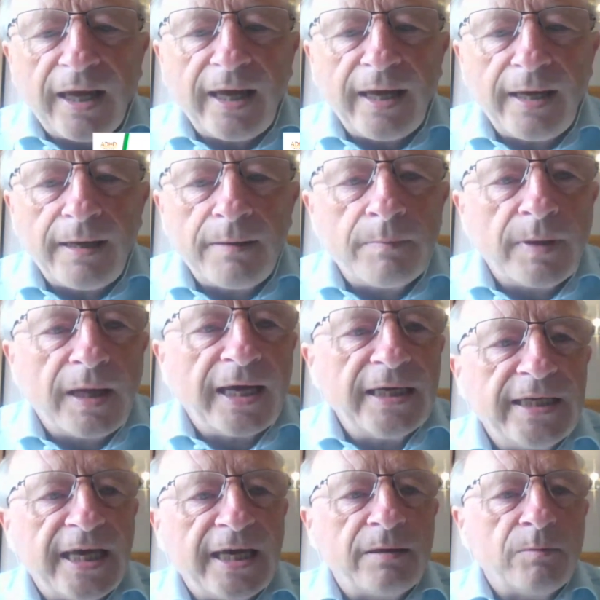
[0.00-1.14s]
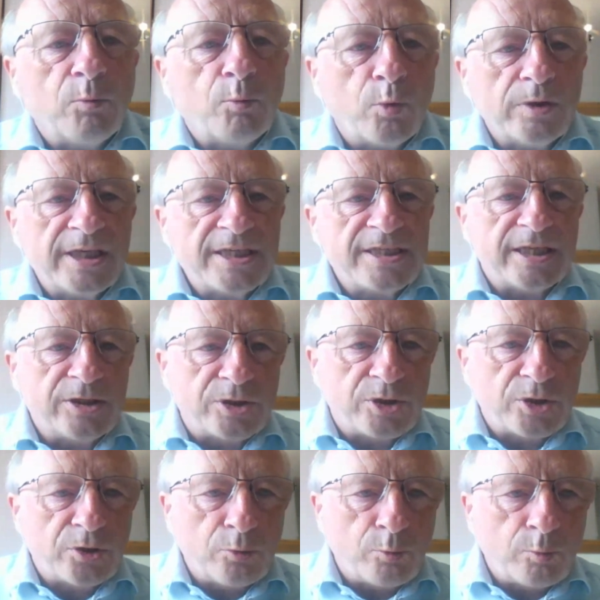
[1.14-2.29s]
And again, one of the things they
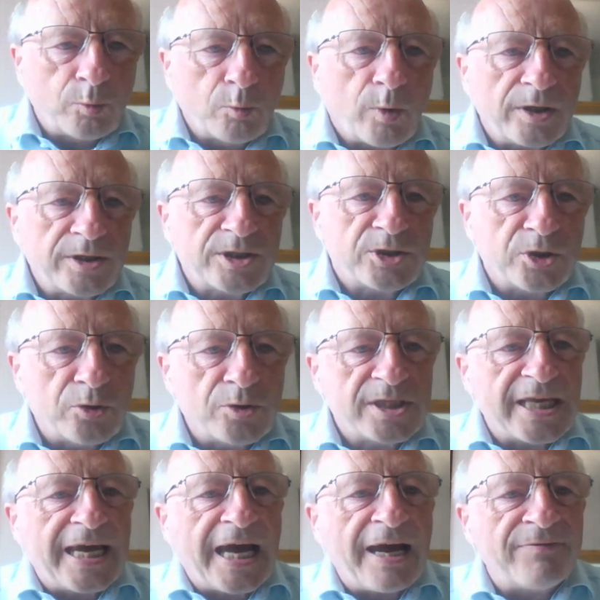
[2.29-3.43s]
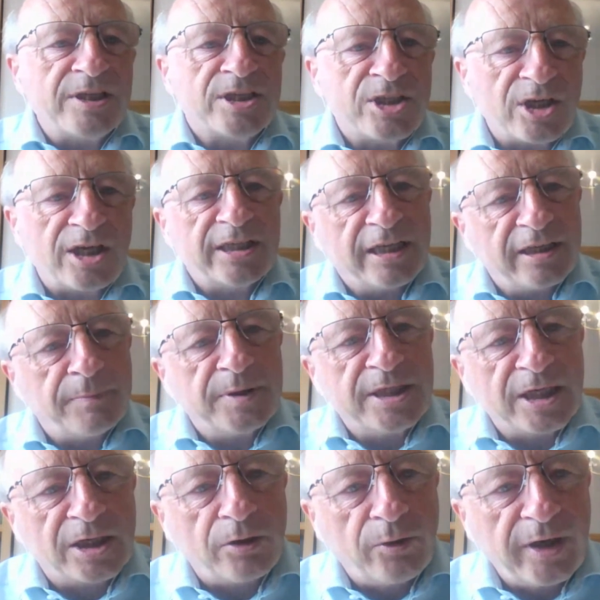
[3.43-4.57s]
do want to do is they have the child at a
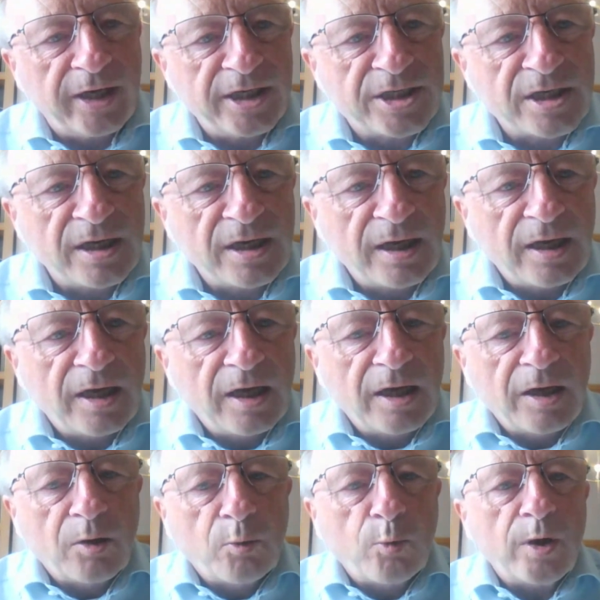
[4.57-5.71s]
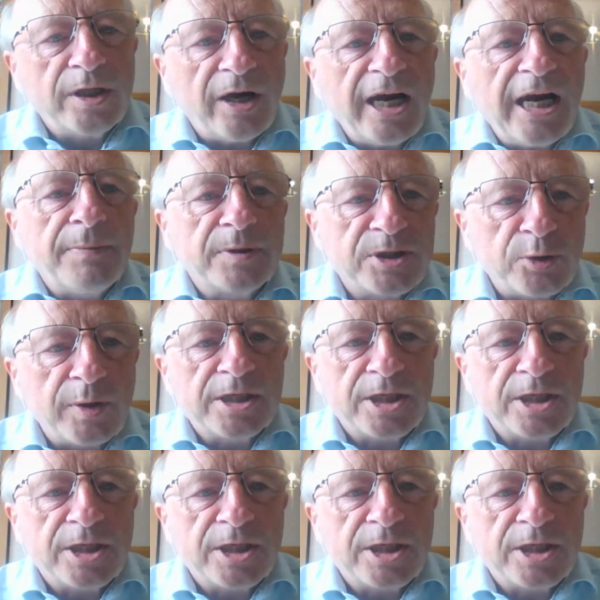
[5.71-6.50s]
particular age where they're able to